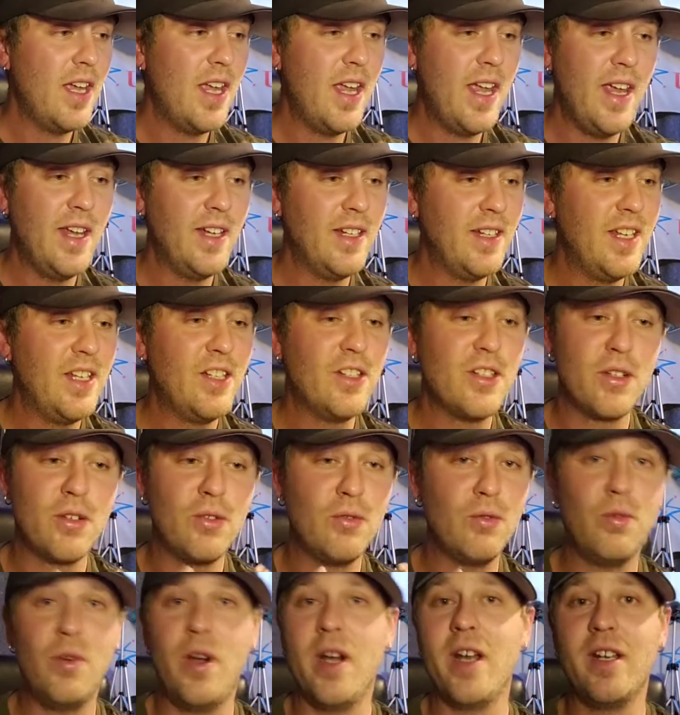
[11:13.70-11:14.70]
and he's just
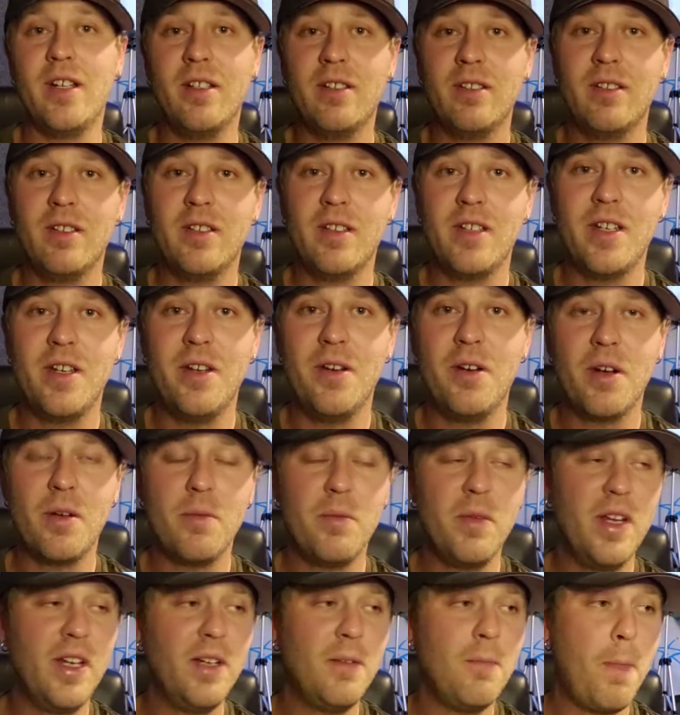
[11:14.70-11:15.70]
great. You know what I
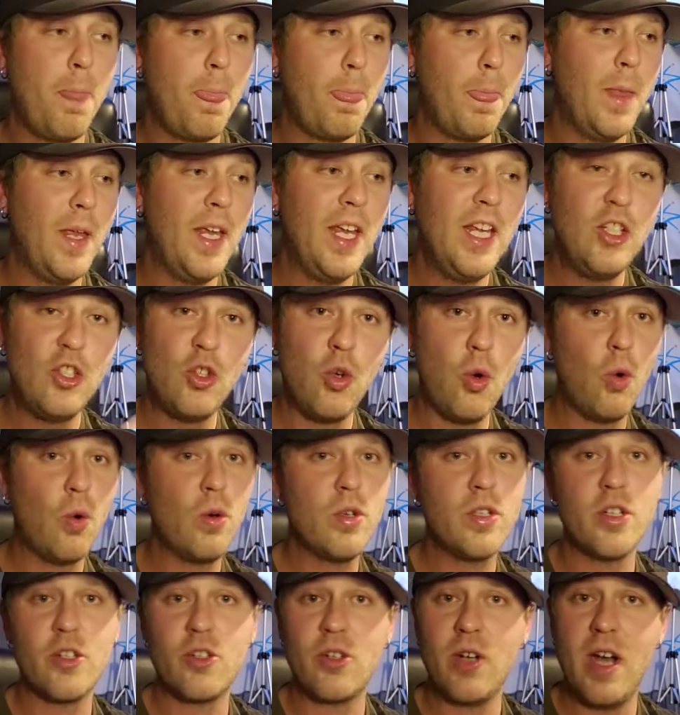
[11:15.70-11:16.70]
mean? He
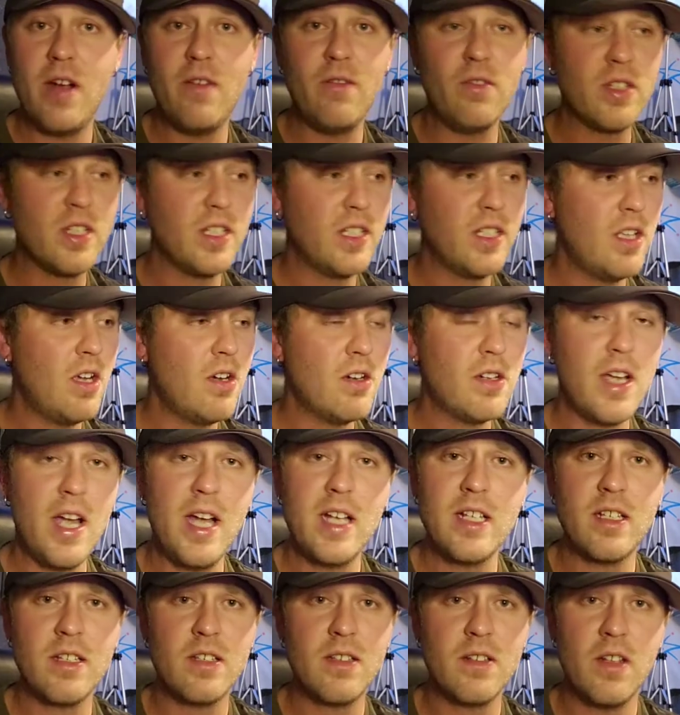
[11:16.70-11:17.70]
tours and travels and all
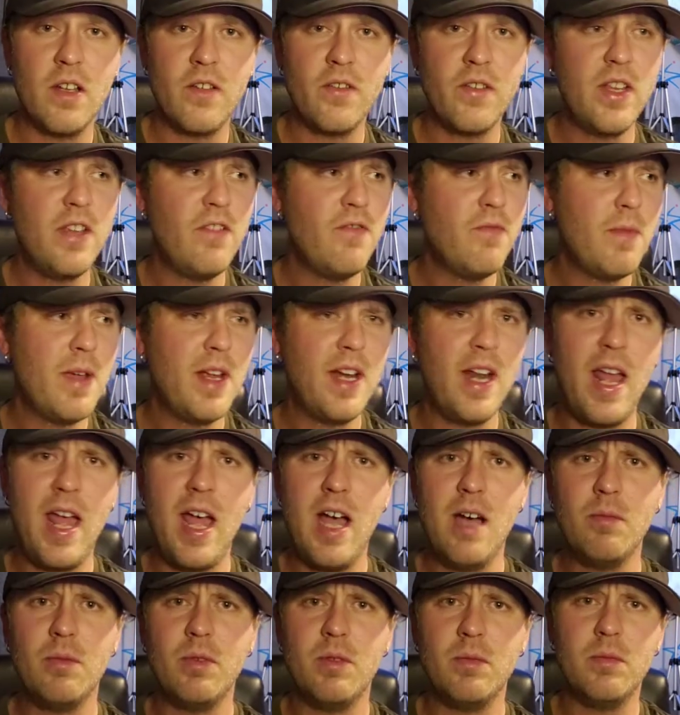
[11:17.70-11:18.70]
kinds of stuff. He even made an
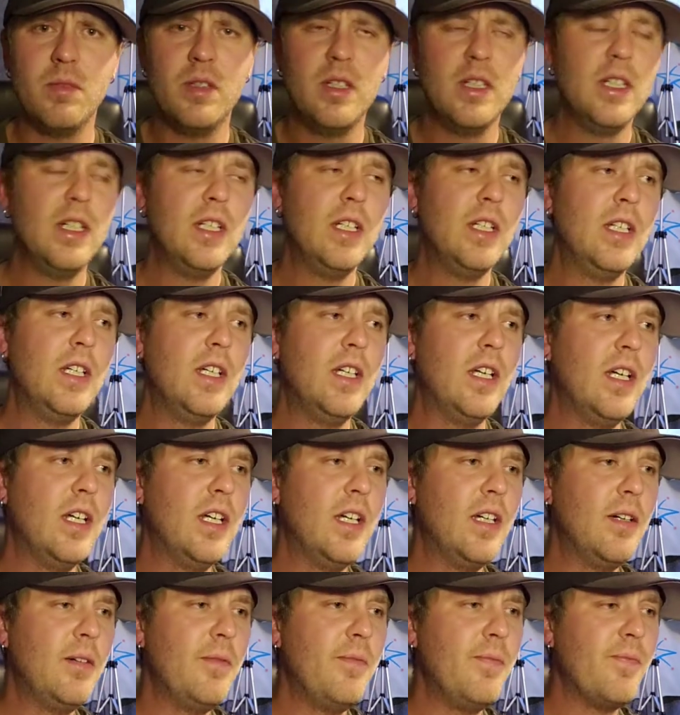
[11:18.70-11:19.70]
album.
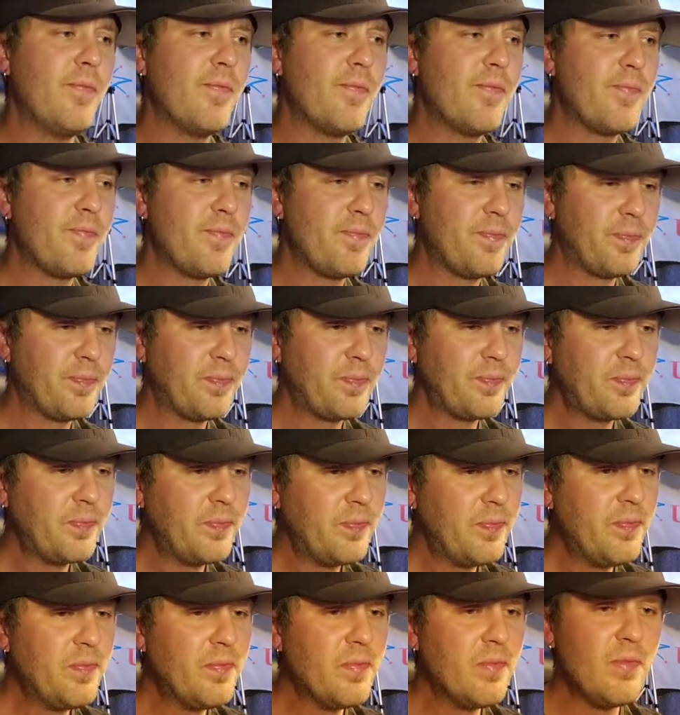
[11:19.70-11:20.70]
Um,
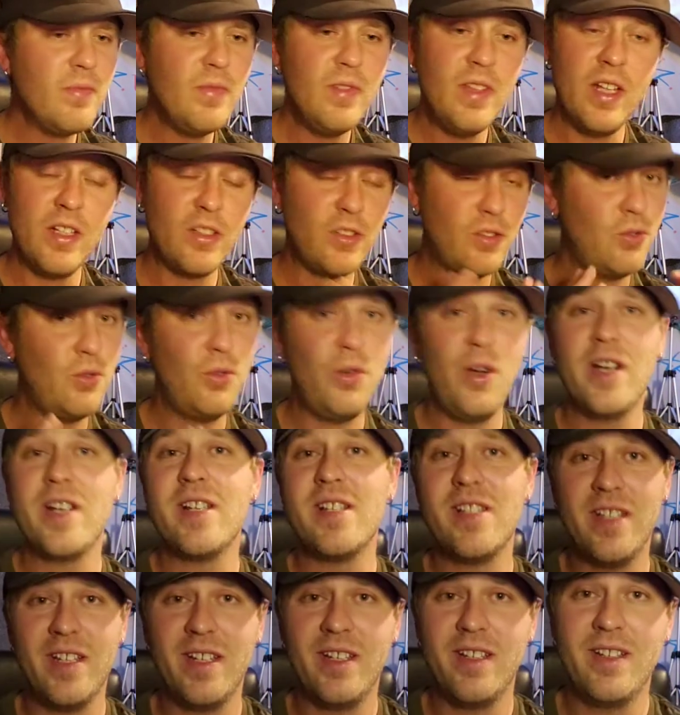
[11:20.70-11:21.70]
that's
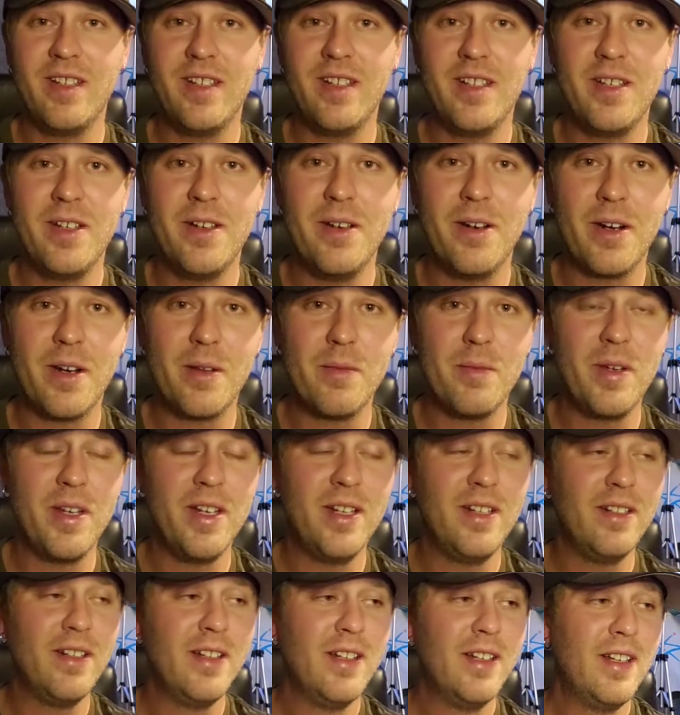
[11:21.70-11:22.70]
crazy. You know what I
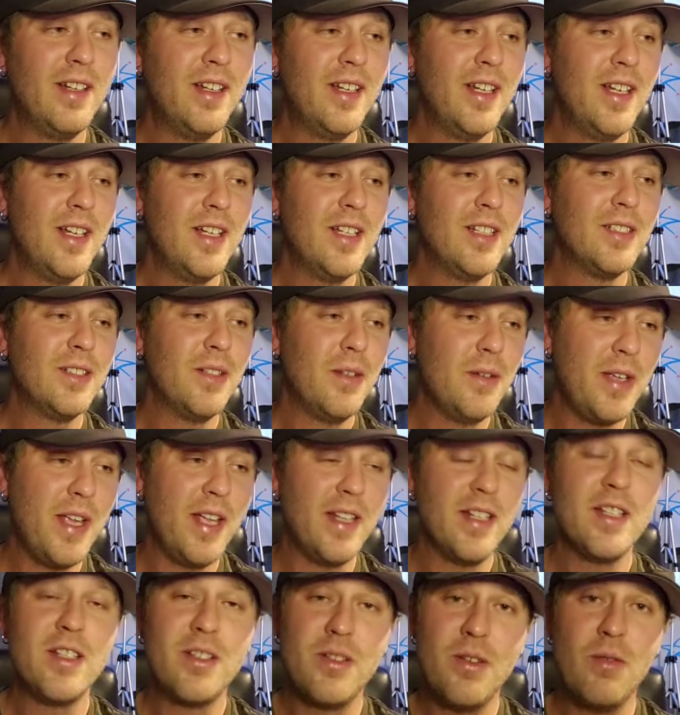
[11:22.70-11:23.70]
mean? So
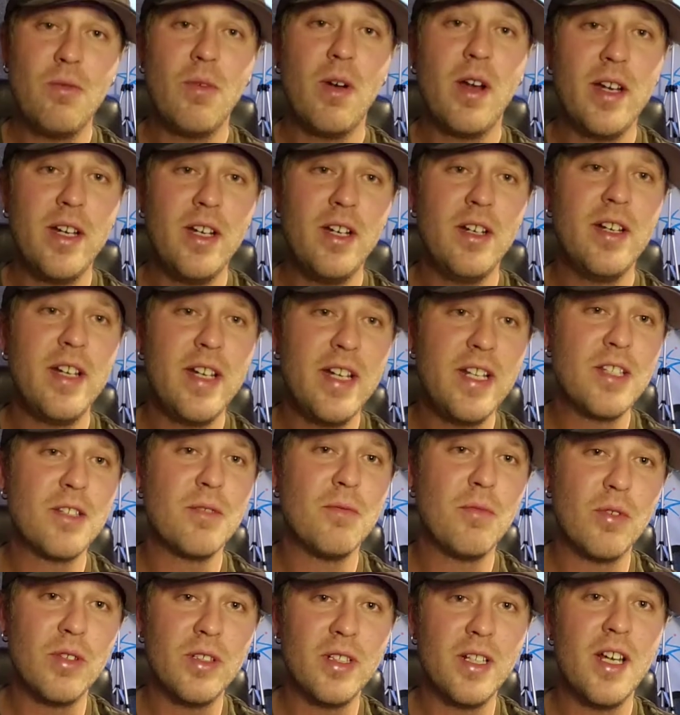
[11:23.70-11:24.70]
yeah, this dude right here needs
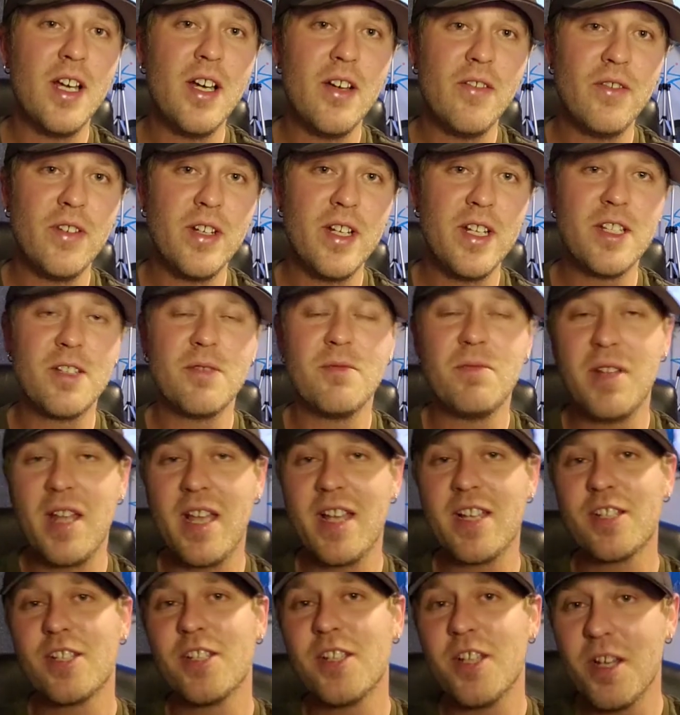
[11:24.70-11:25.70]
some more love and needs some
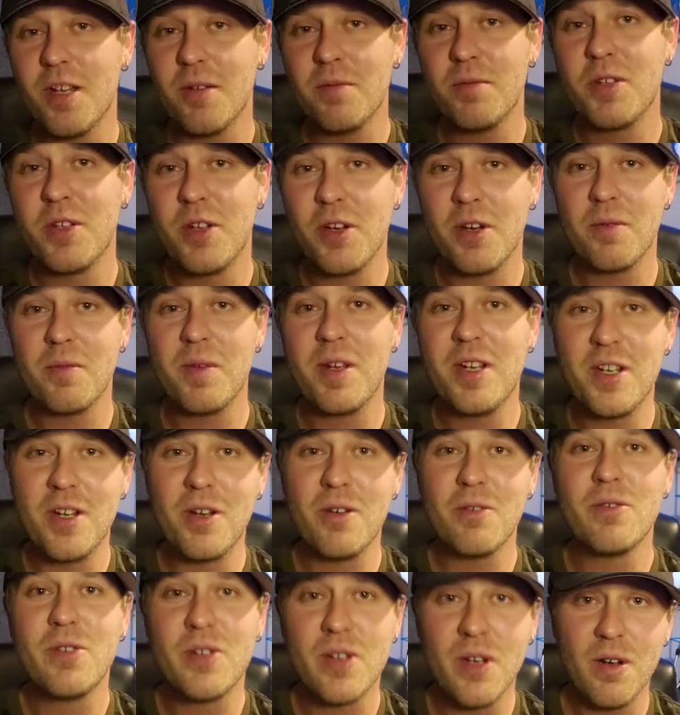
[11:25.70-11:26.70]
dang subs. You know what I mean?
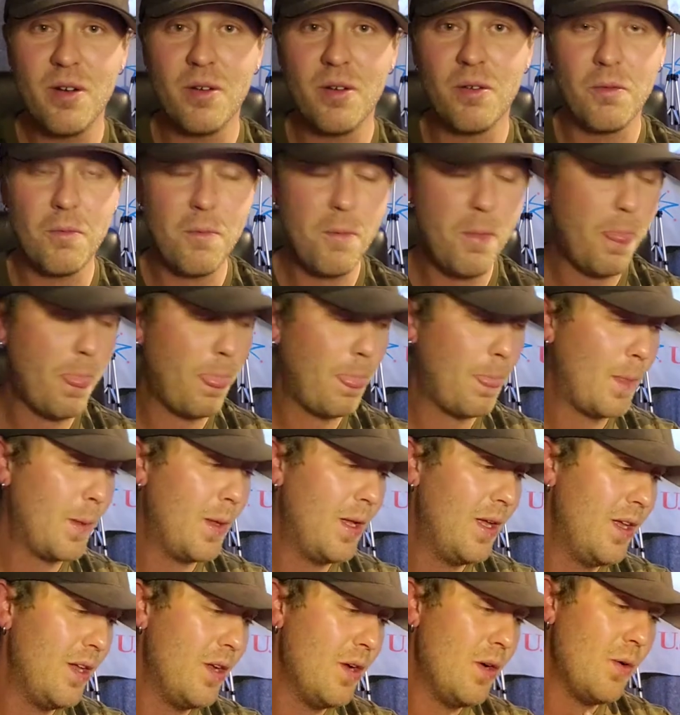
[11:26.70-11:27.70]
No joke.
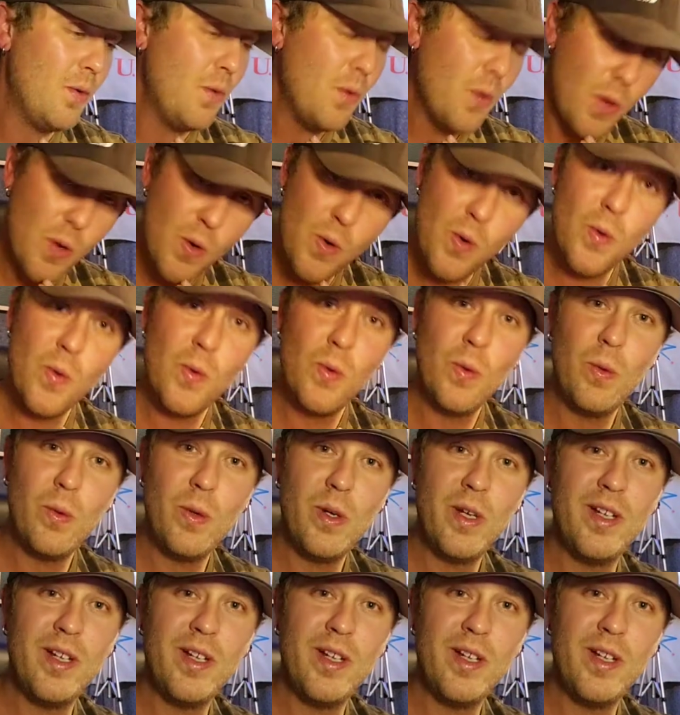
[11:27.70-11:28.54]
Woo,